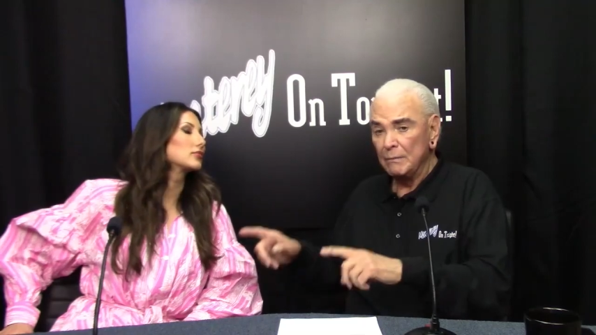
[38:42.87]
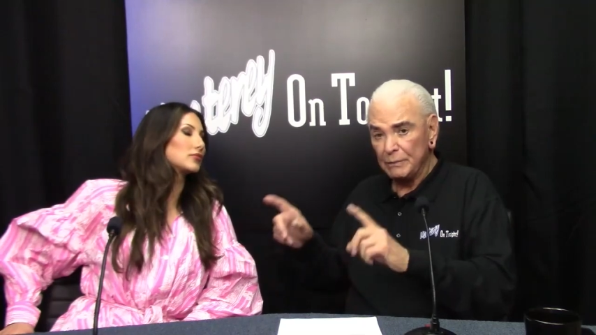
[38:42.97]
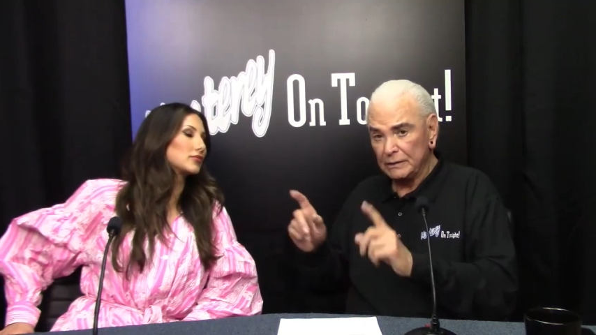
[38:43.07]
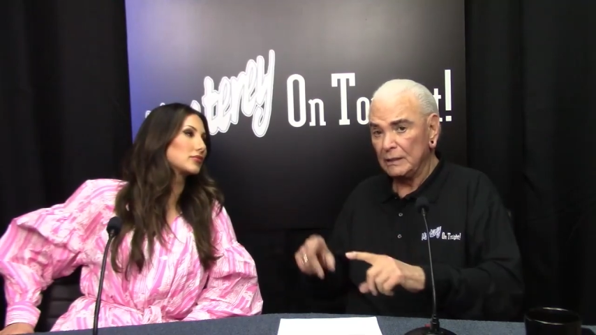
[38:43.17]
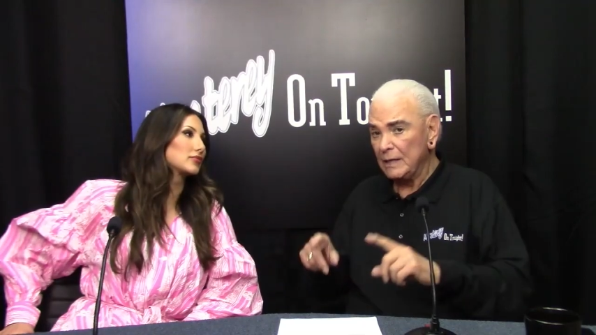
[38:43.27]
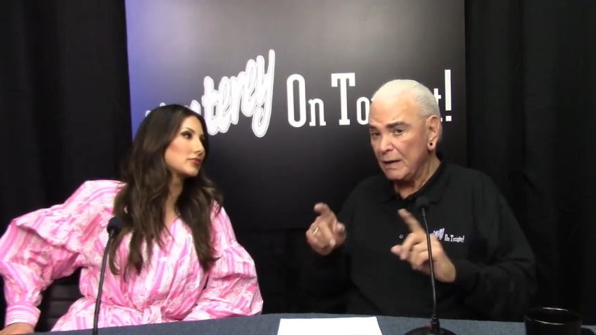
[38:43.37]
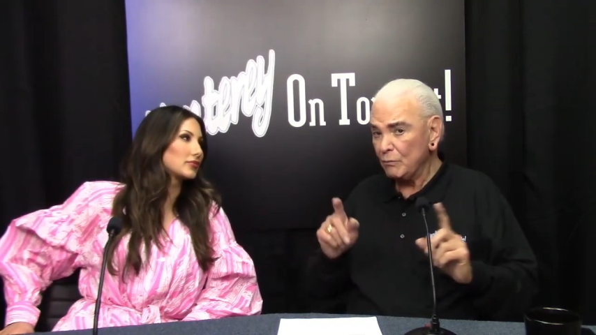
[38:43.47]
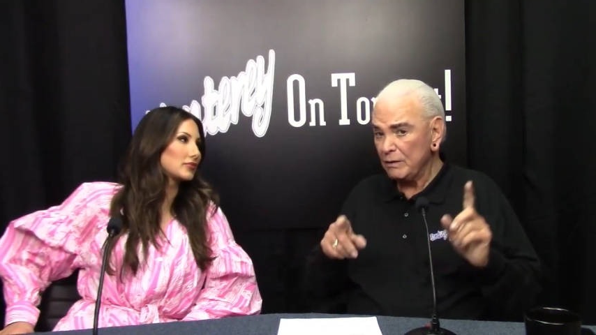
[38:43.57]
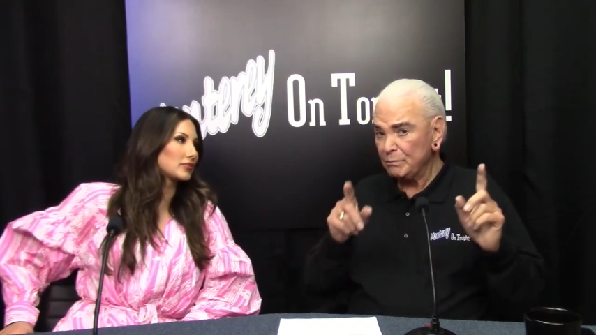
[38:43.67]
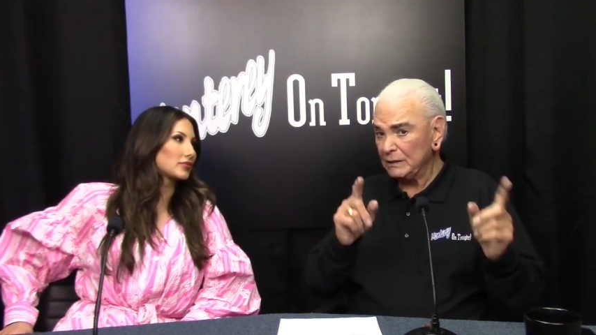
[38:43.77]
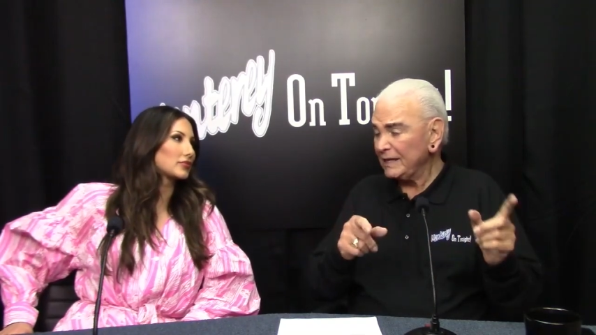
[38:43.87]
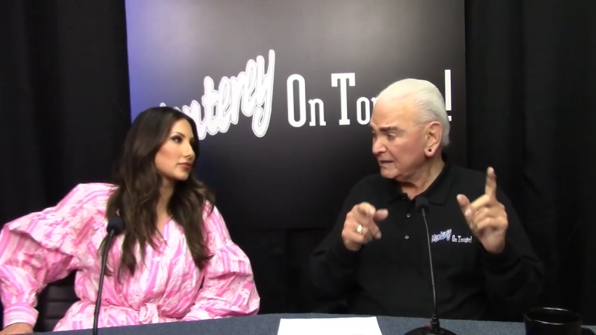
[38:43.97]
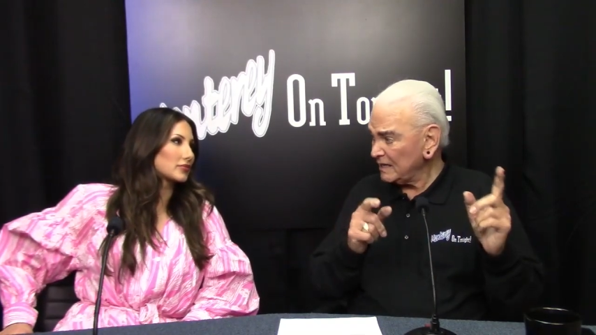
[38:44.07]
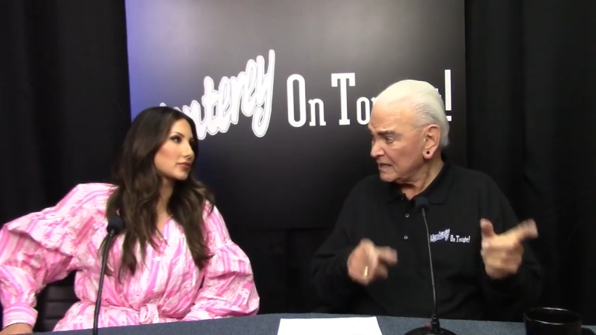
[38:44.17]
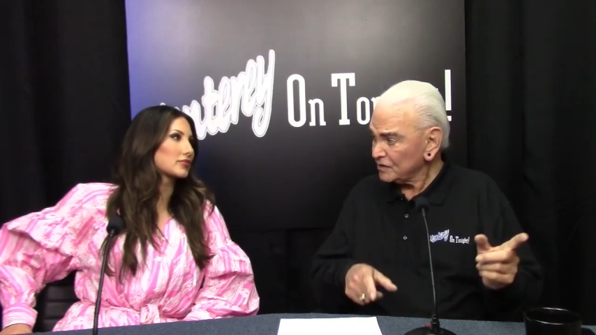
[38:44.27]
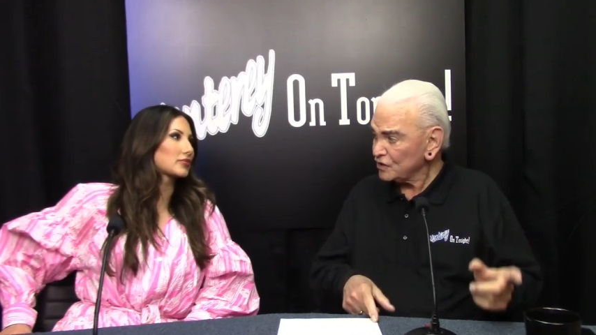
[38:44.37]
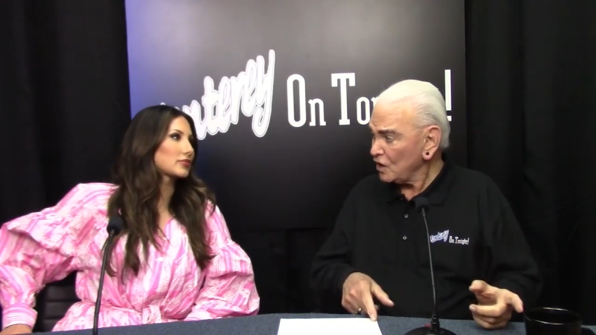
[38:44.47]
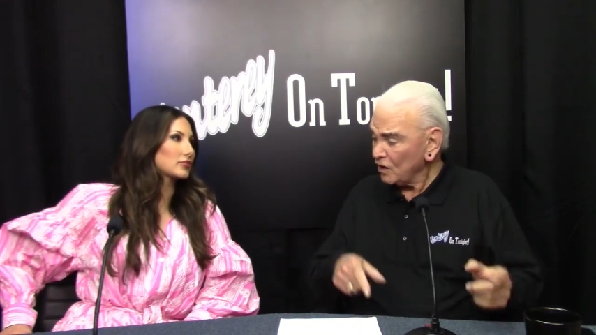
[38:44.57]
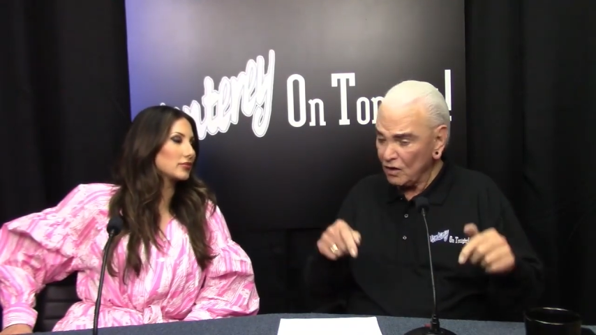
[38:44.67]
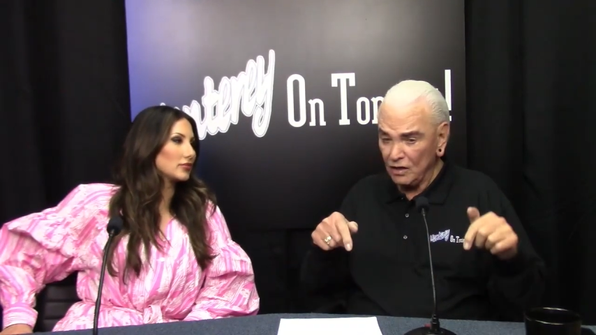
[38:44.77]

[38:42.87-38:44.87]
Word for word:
Speaker 1: But the night we played that song